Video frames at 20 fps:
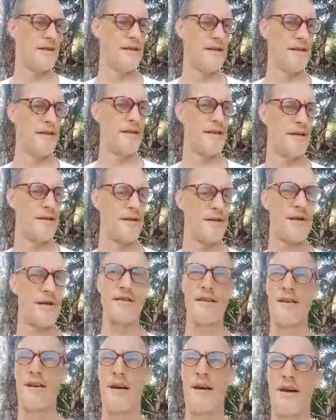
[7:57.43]

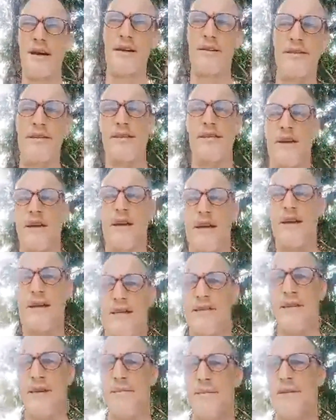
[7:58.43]
that's actually
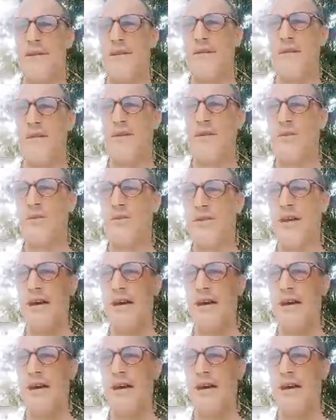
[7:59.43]
Thailand. I mean, used to